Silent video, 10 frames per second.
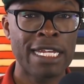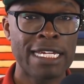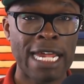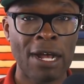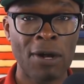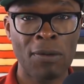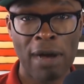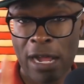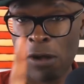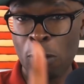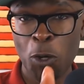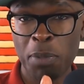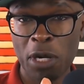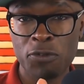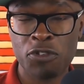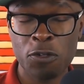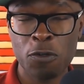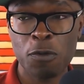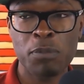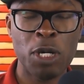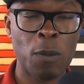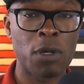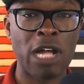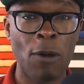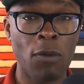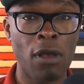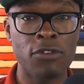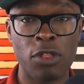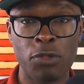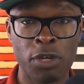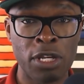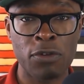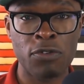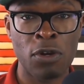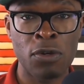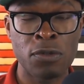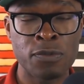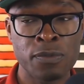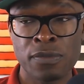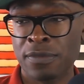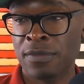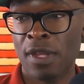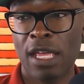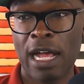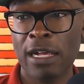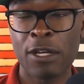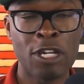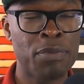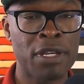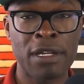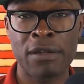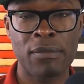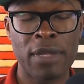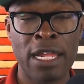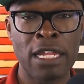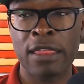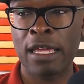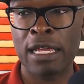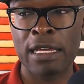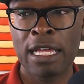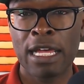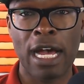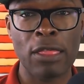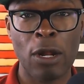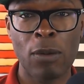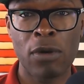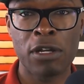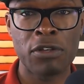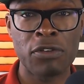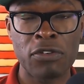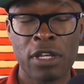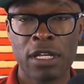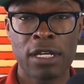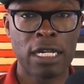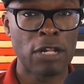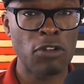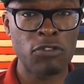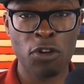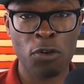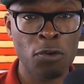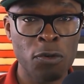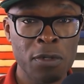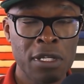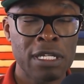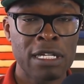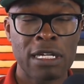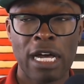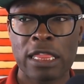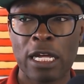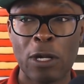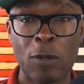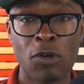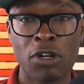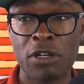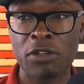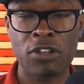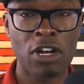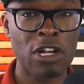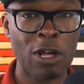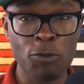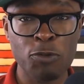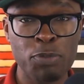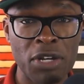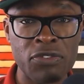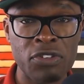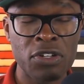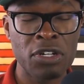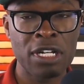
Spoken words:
Now, I don't know about you, but when I was 3 years old, I could have been anything. I thought I was a Ninja Turtle. I thought I was a Ghostbuster.